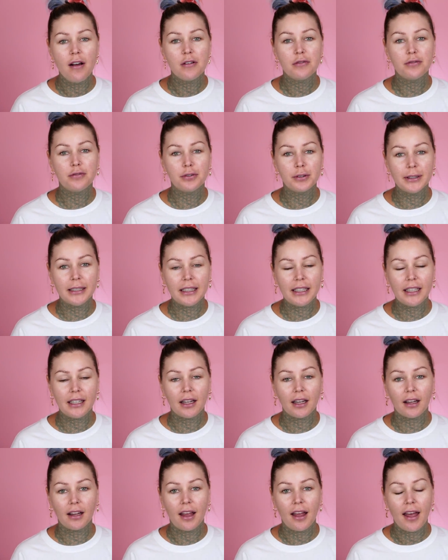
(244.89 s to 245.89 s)

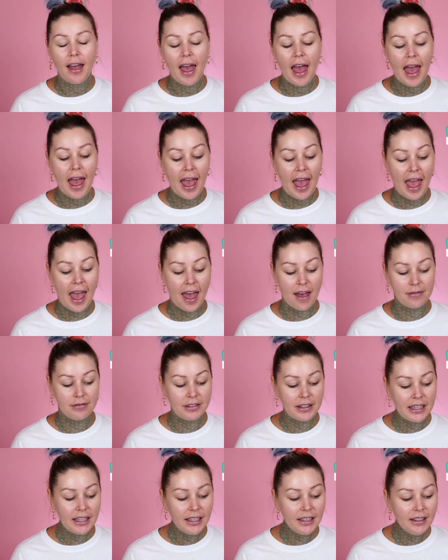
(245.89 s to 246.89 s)
freaking
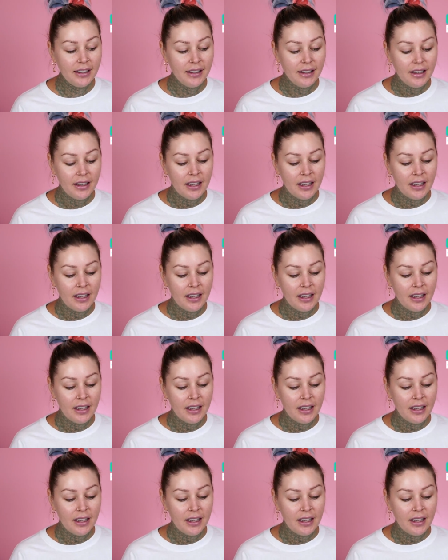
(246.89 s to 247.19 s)
heavy.